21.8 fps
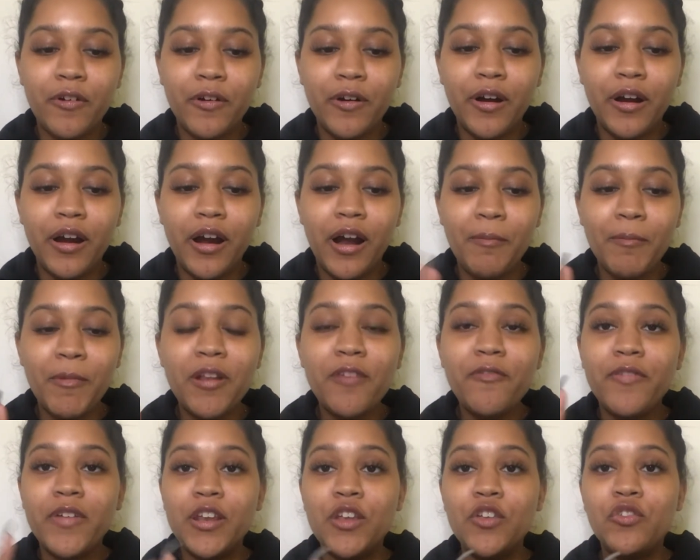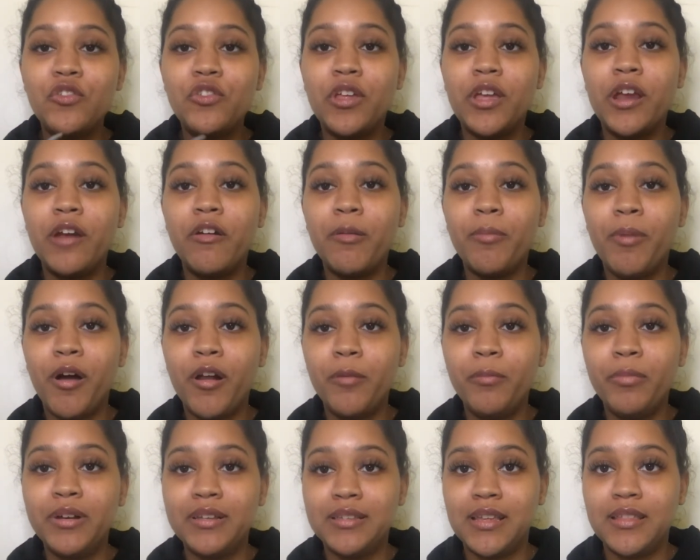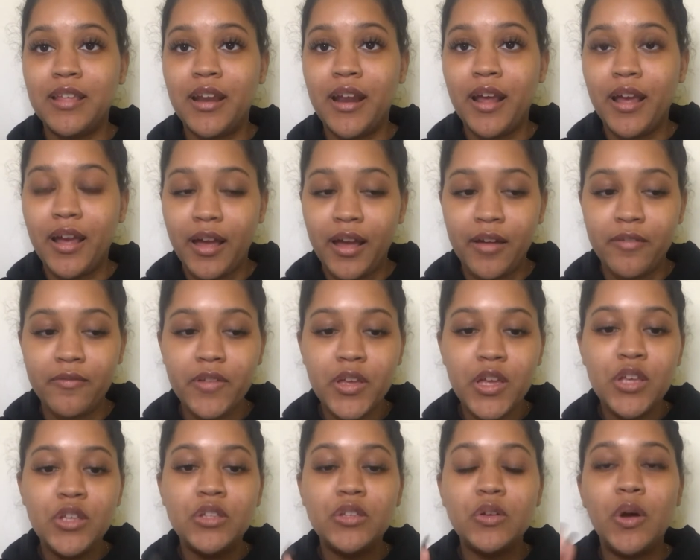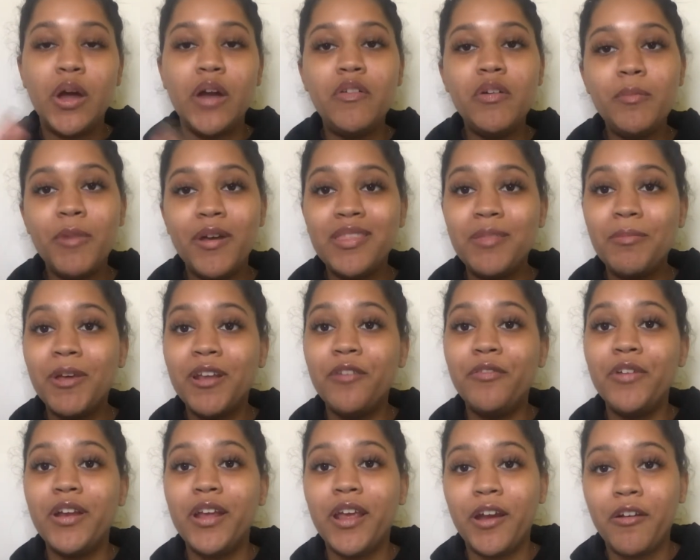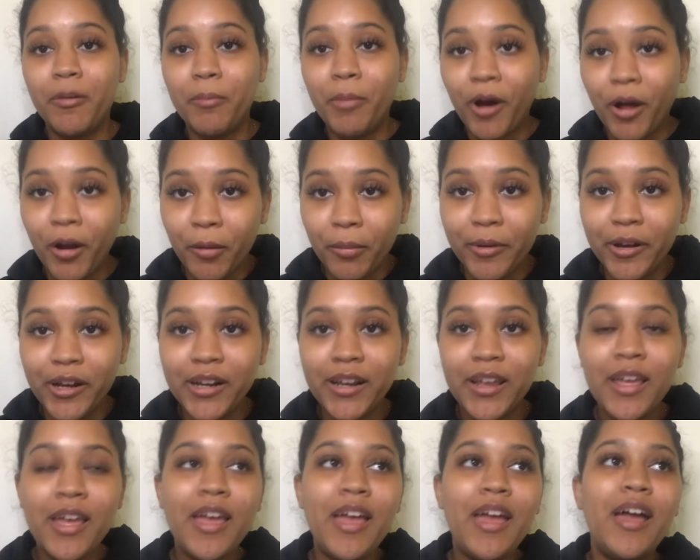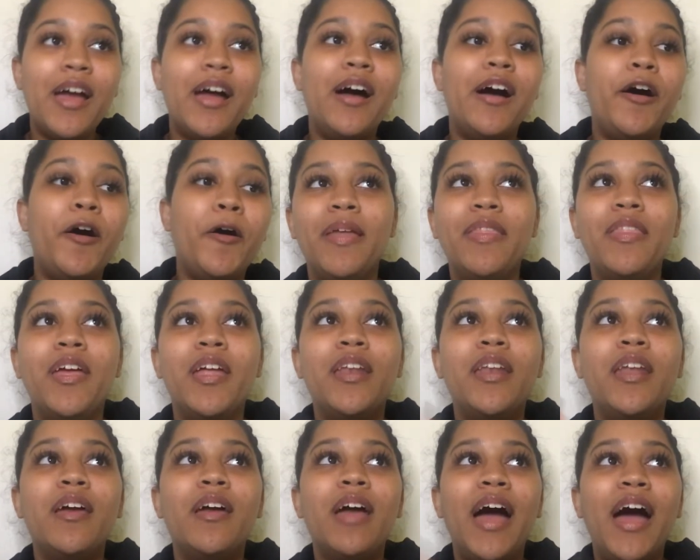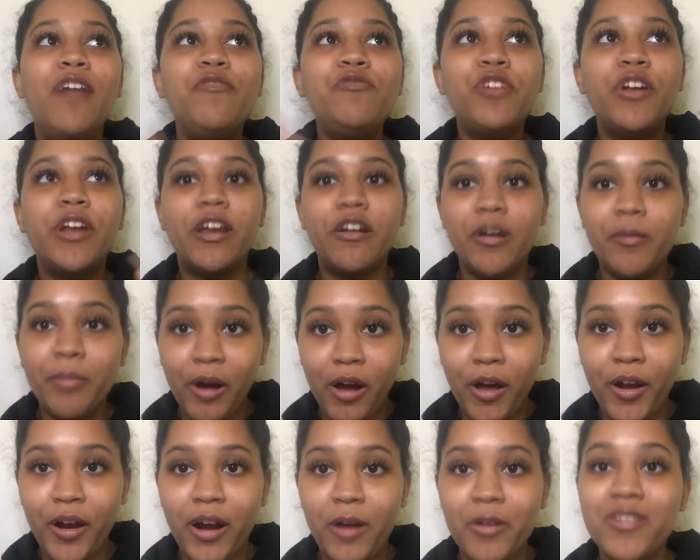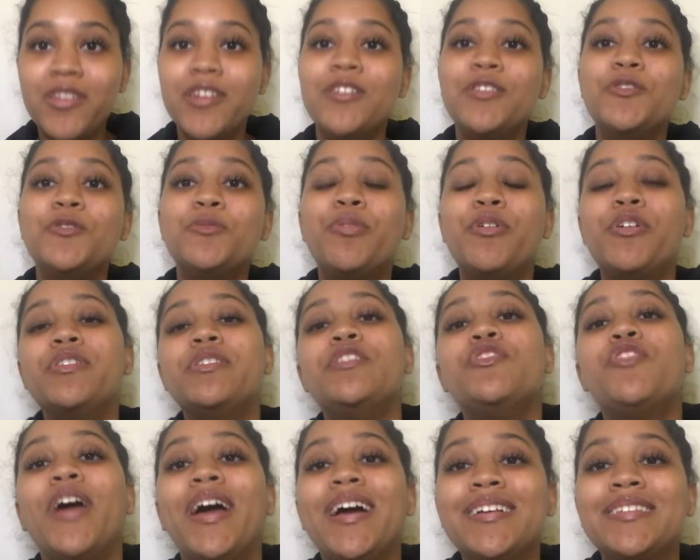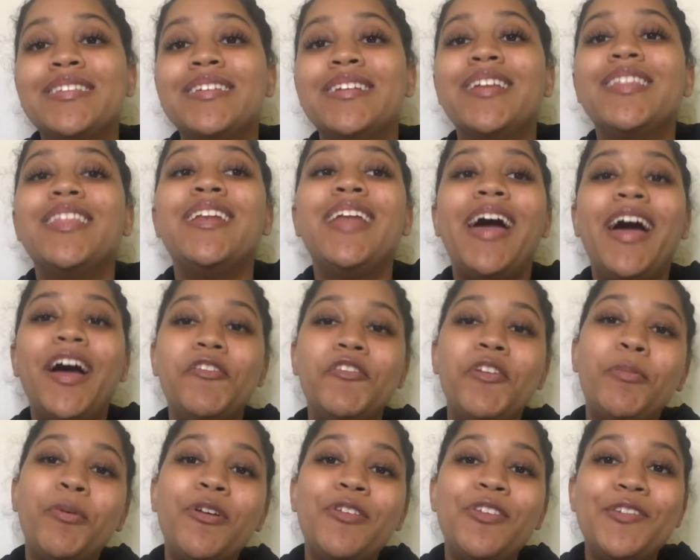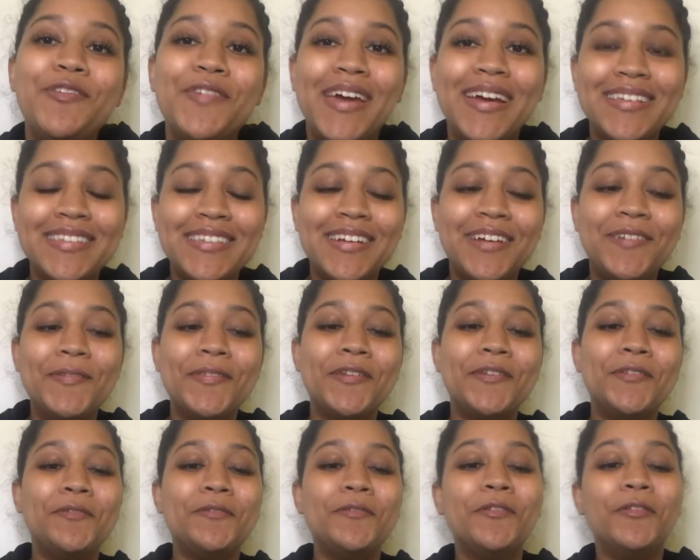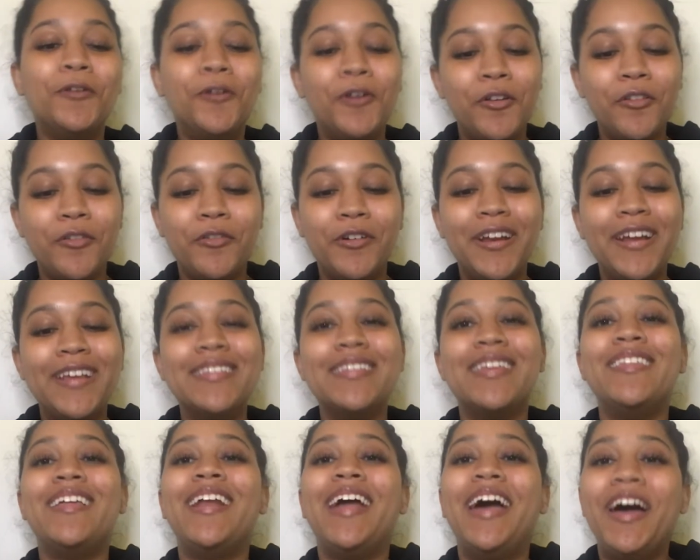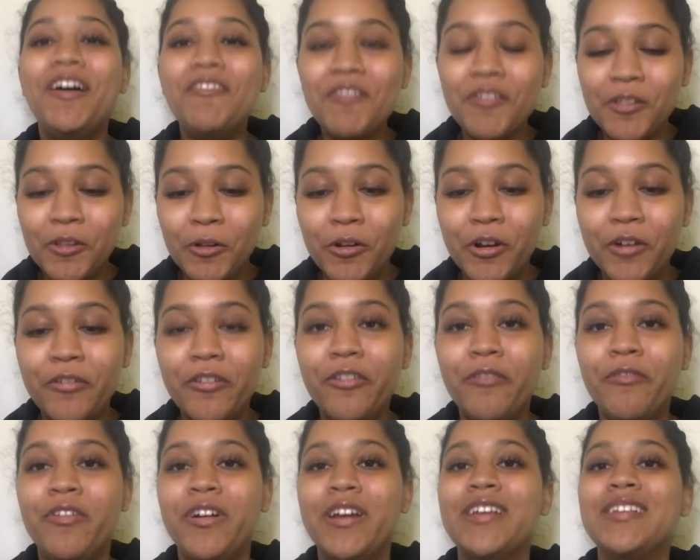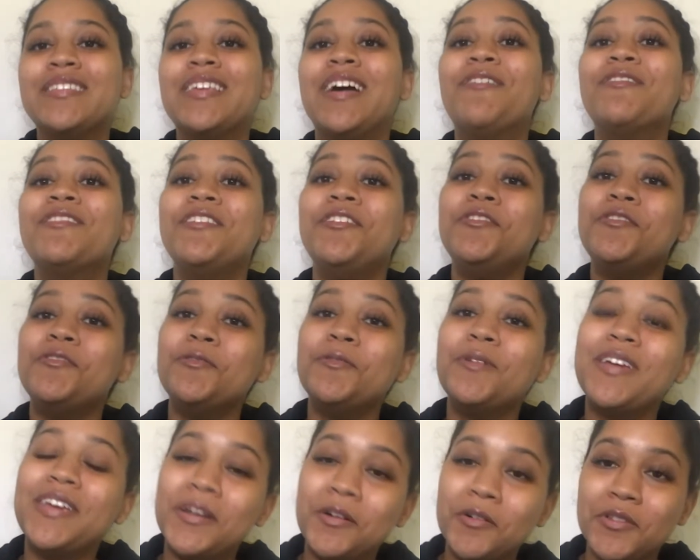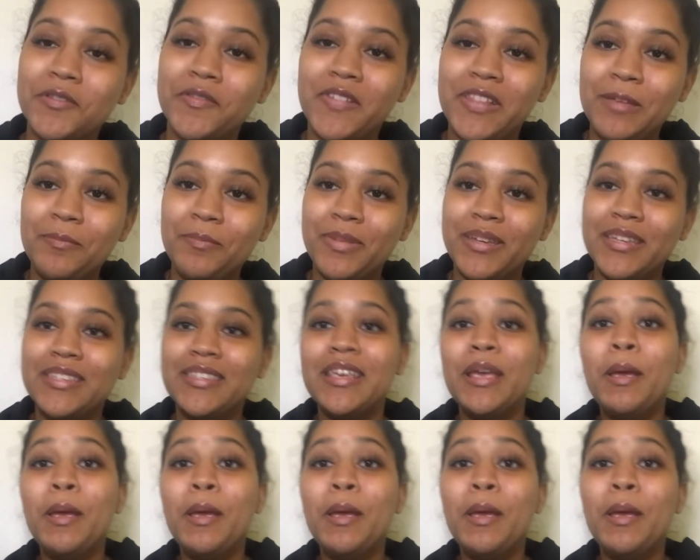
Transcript: I'm gonna finish the Harry Potter book set that I have. So every month I'm gonna read a Harry Potter book. Then after Harry Potter, I was gonna do Percy Jackson, and then after Percy Jackson, I was gonna do The Lord of the Rings, and then after The Lord of the Rings, I was gonna do Heroes of Olympus.